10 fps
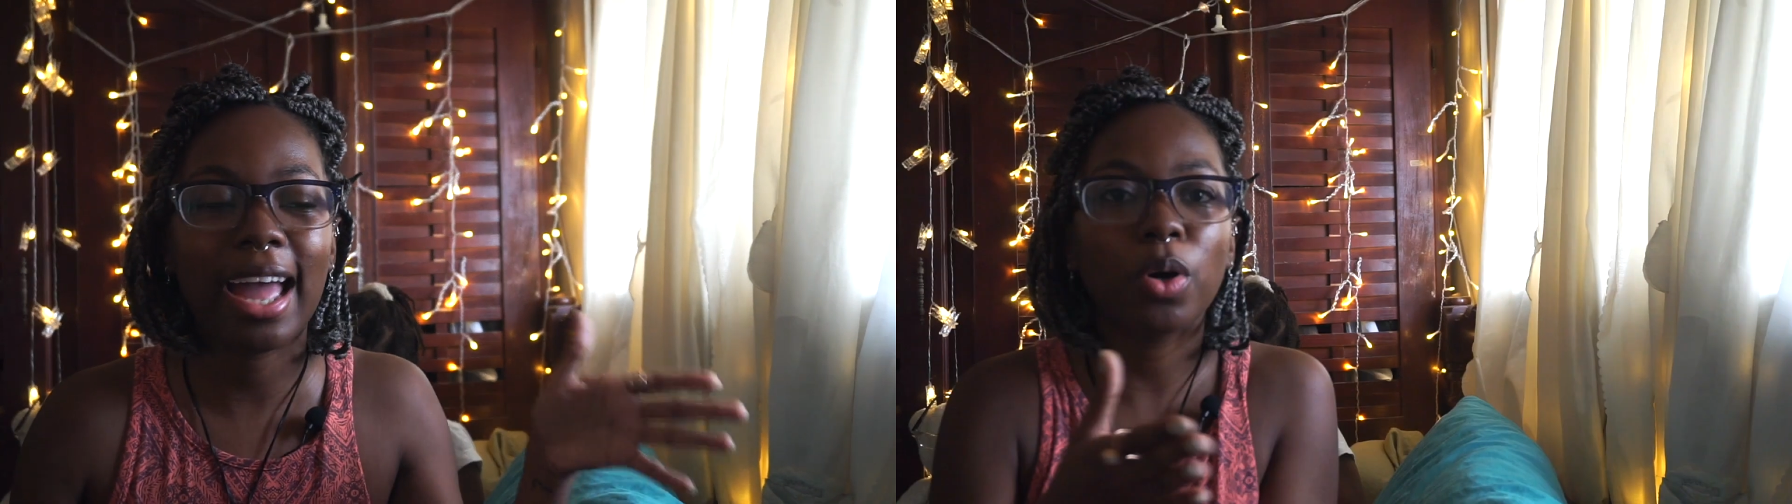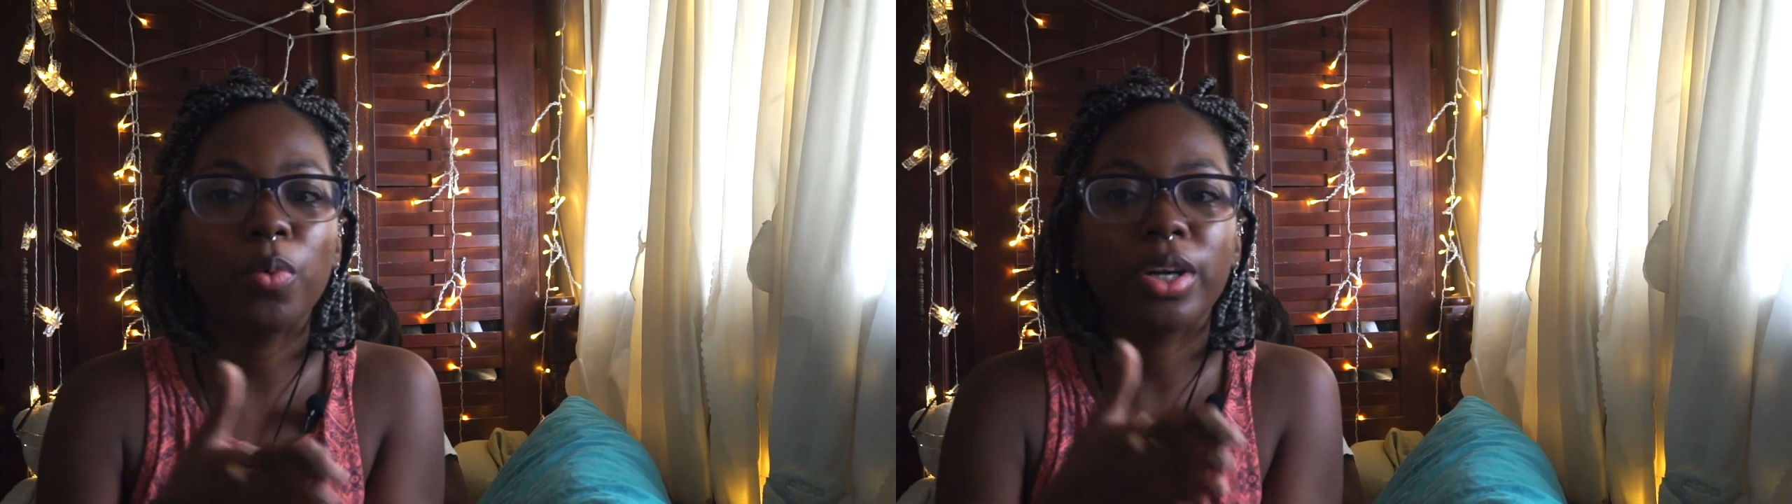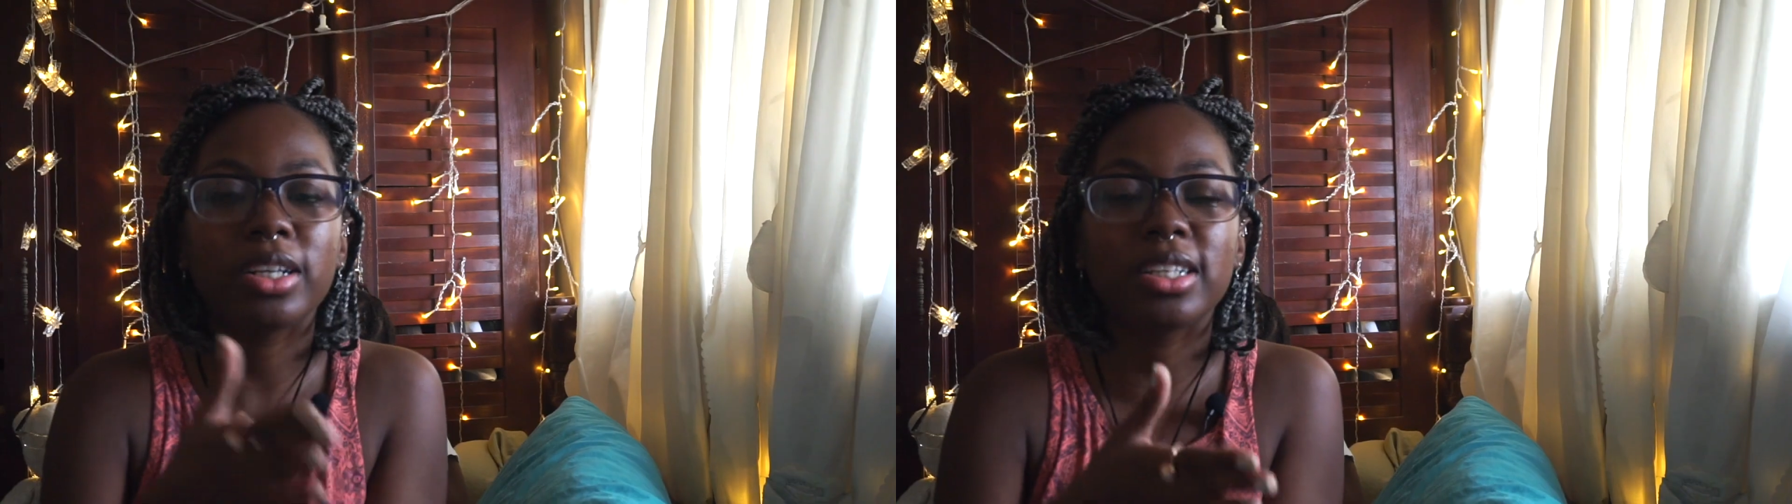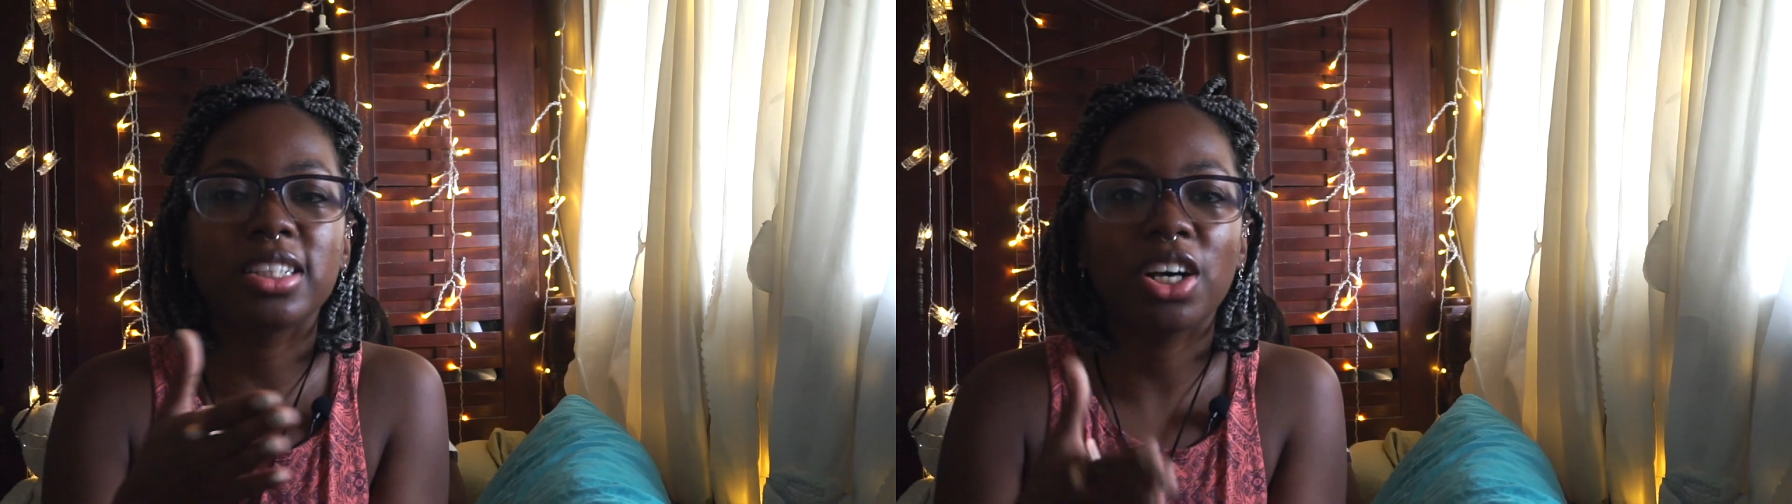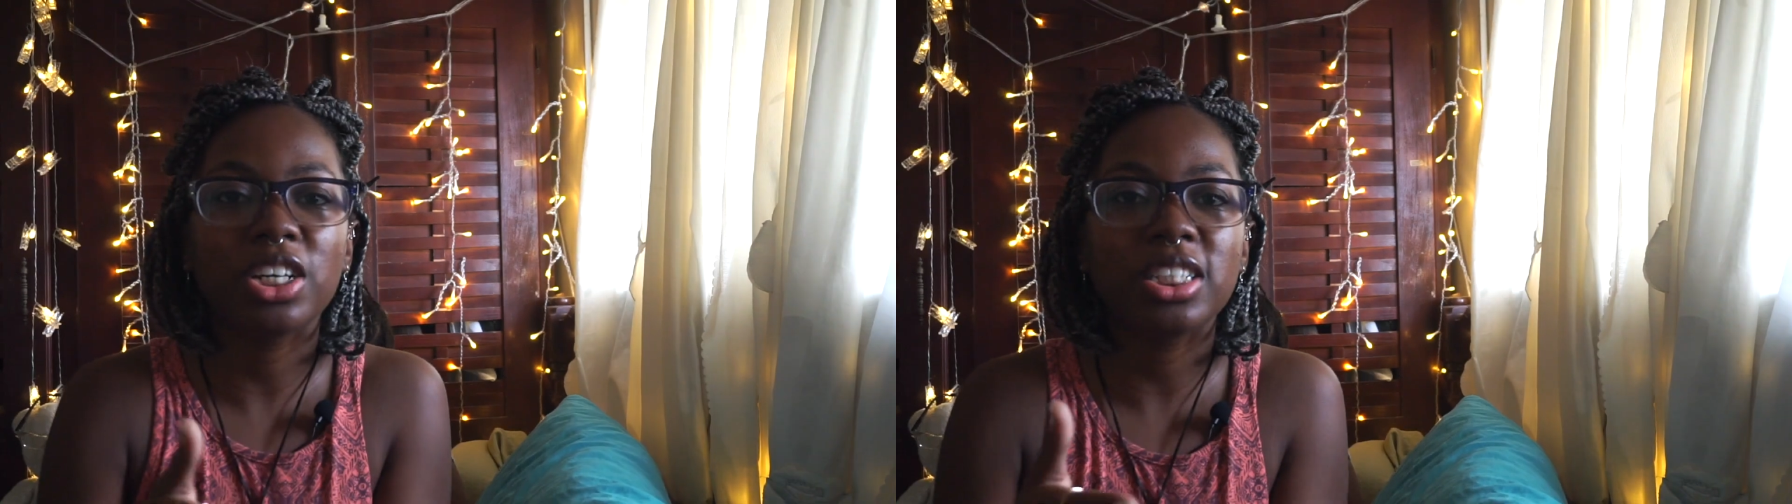Because what we are
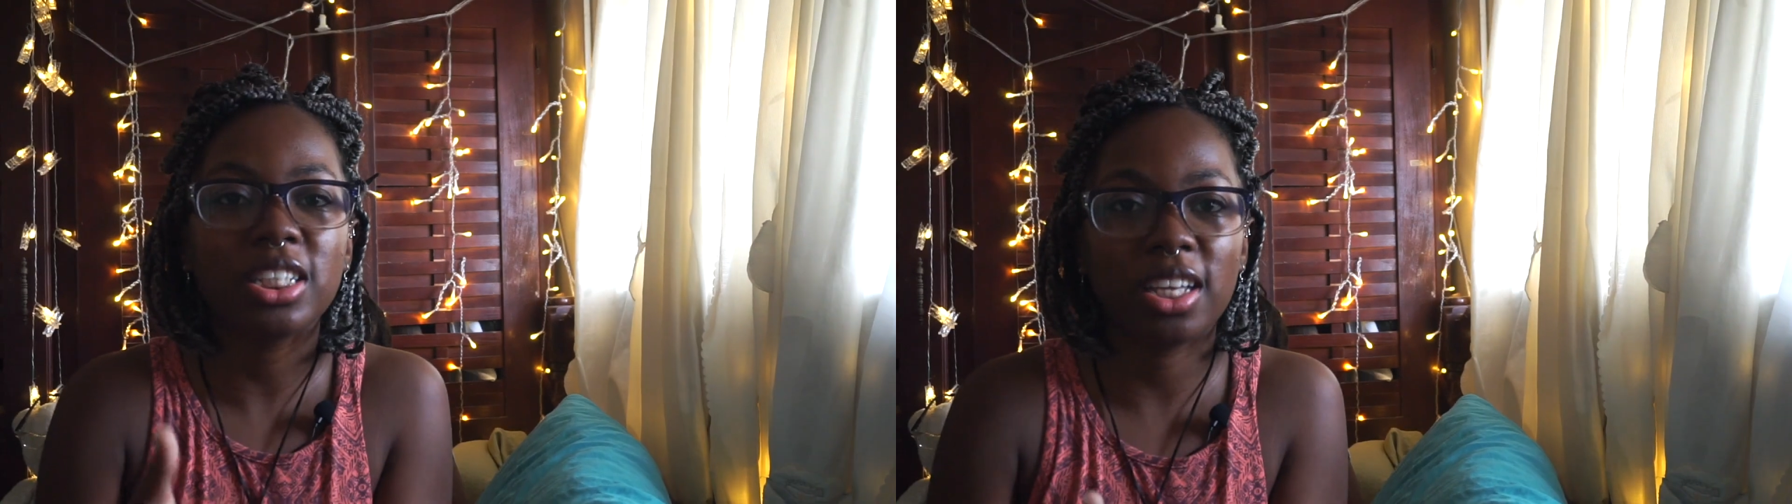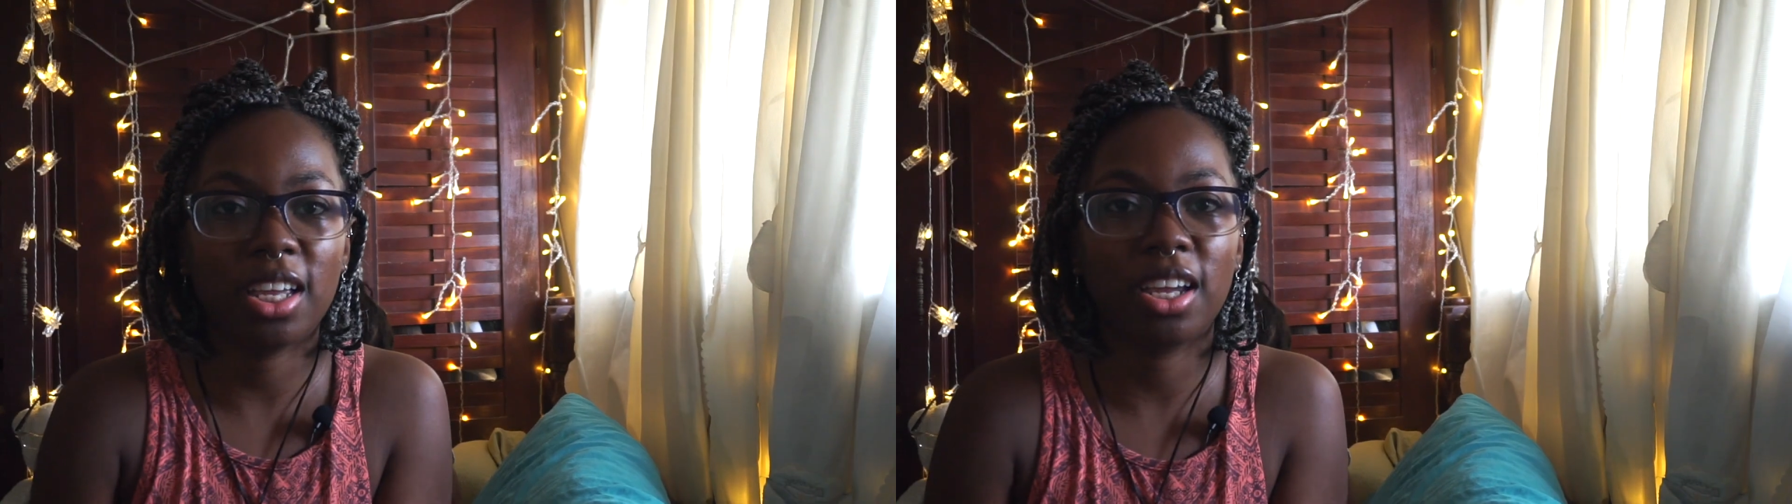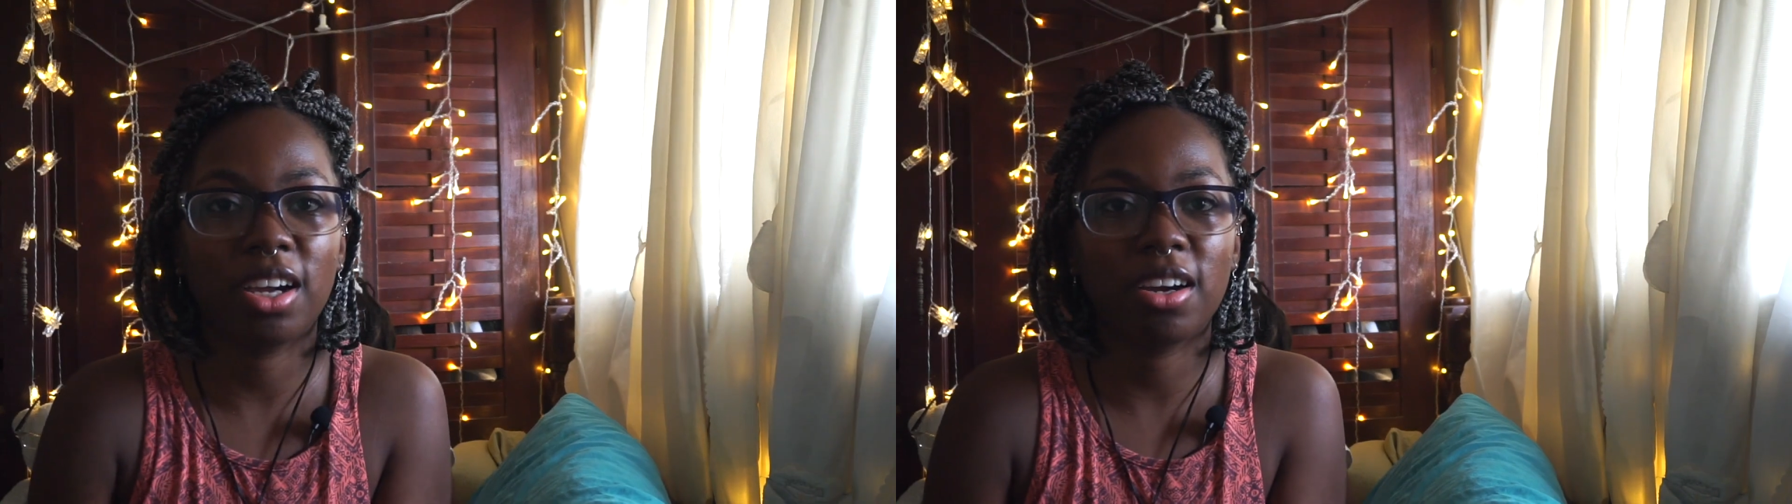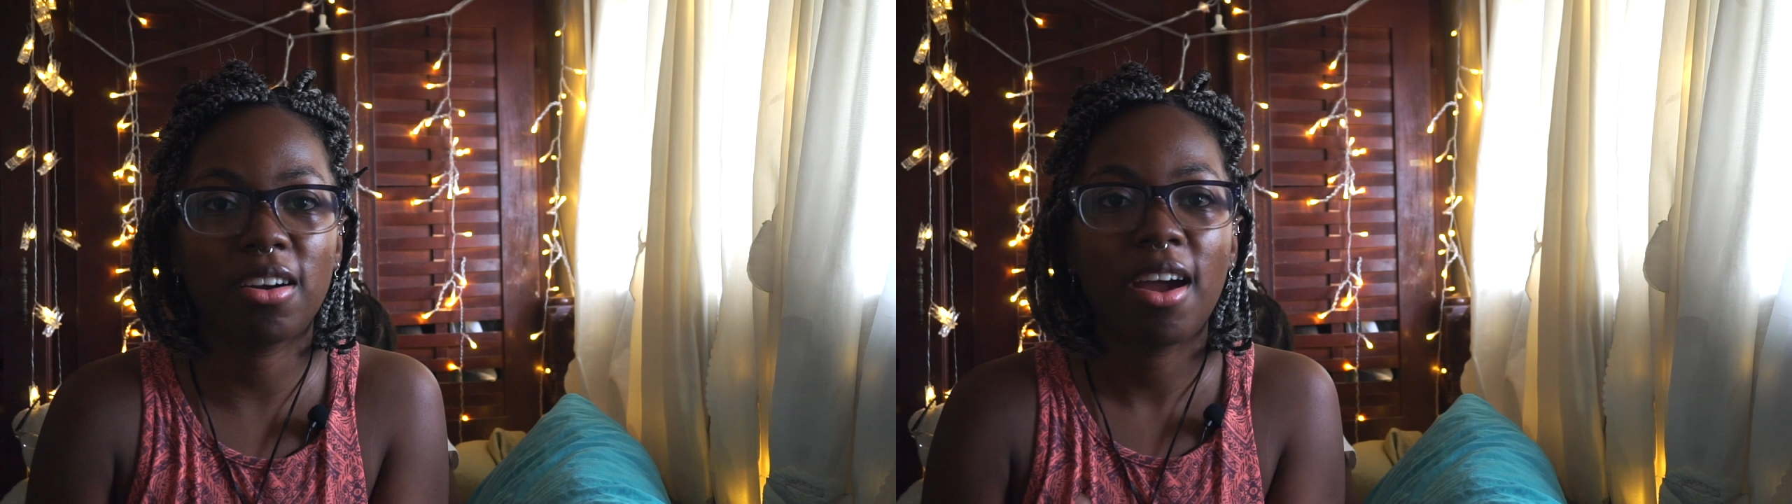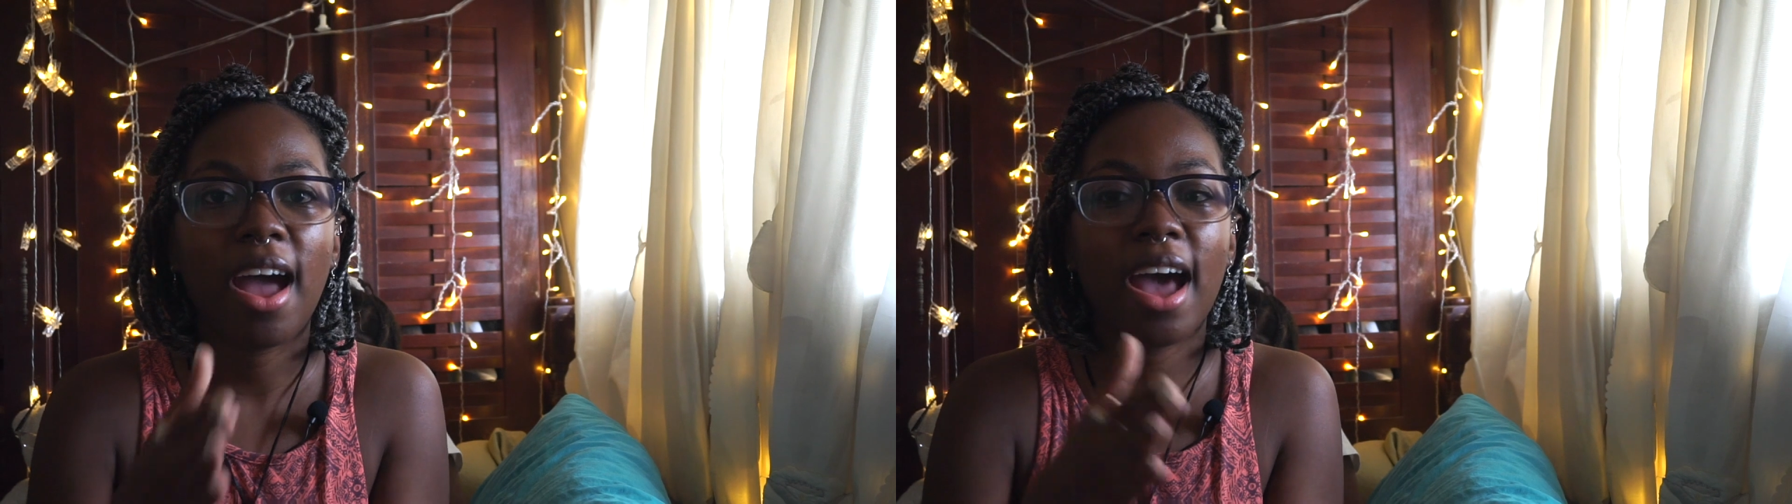discussing here